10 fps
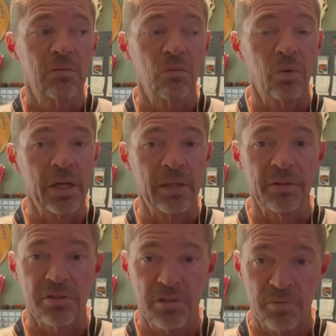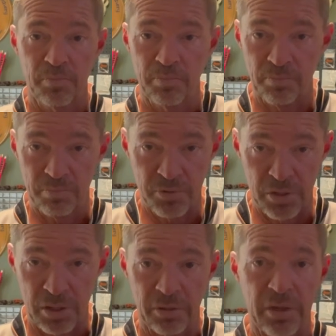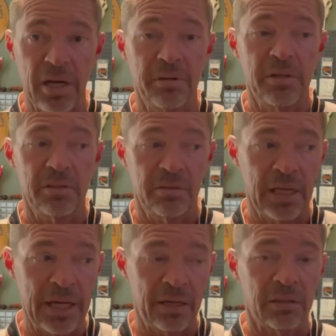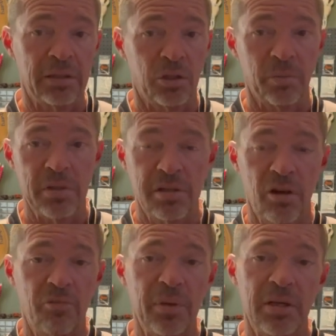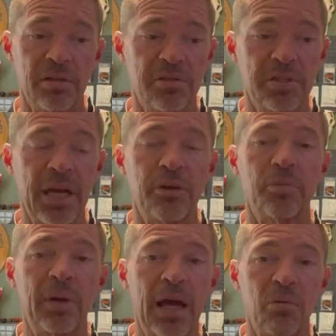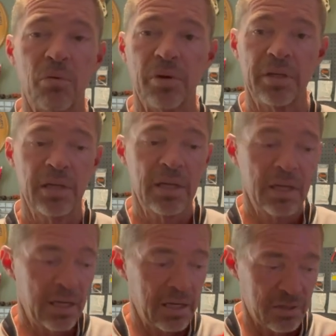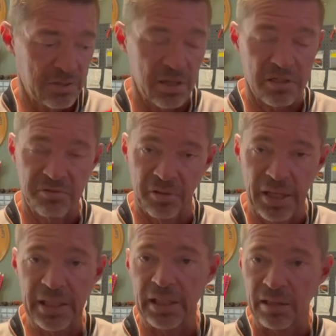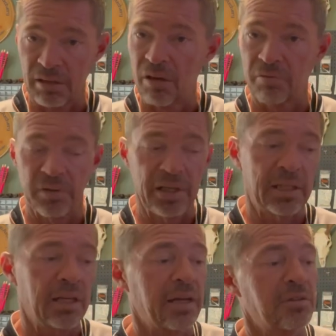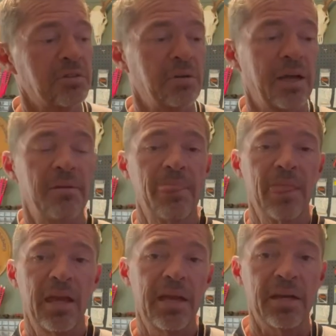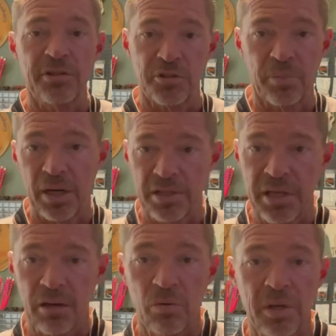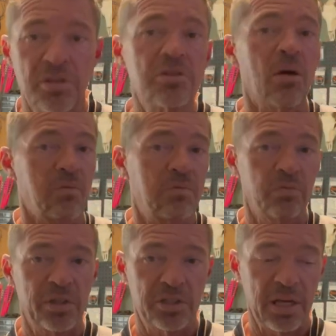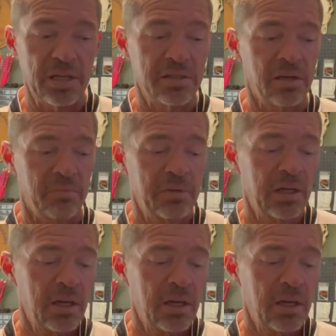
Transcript: When this center area got a little bit soft because standard plywood is, is flaky, long flaky layers, okay? And it just breaks down quick. So we changed up.